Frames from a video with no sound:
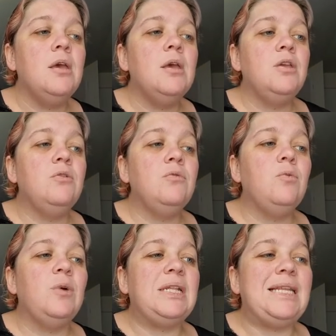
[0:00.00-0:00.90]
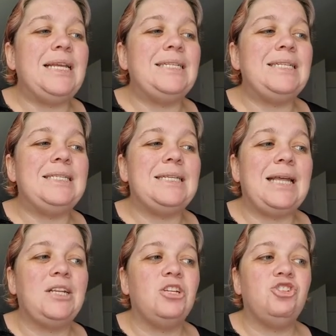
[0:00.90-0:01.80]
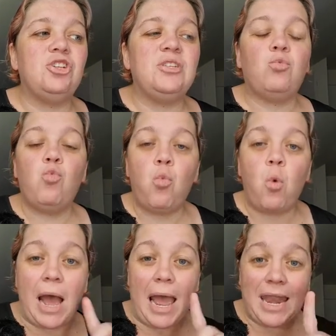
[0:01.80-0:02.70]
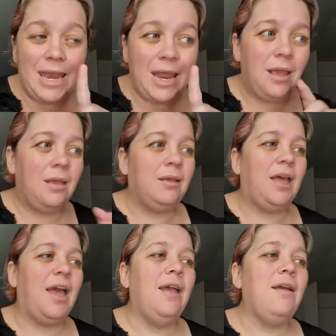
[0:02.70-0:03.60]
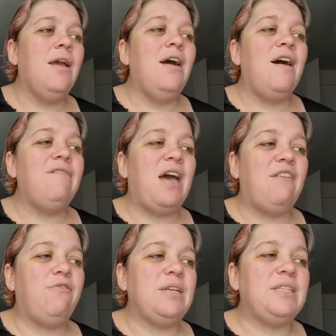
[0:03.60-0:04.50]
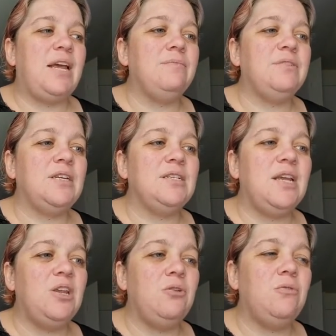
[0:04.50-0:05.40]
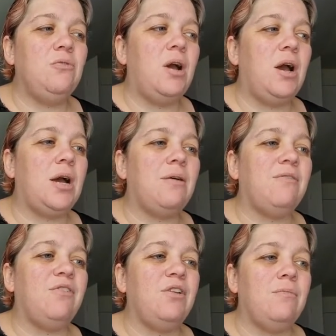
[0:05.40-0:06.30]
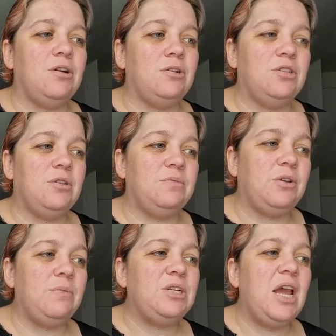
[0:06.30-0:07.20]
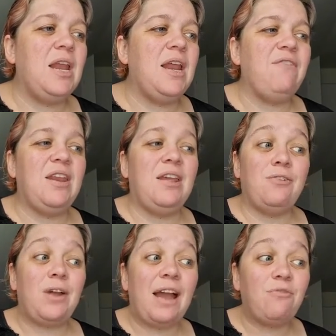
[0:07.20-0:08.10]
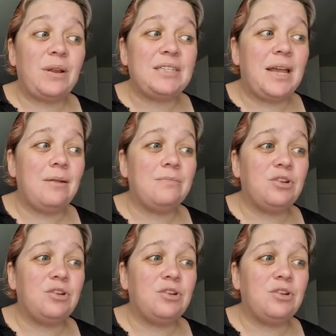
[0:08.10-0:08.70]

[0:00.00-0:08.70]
you will need to select just one, okay, of the half price items to continue for your merged subscription. If any of your half price items are a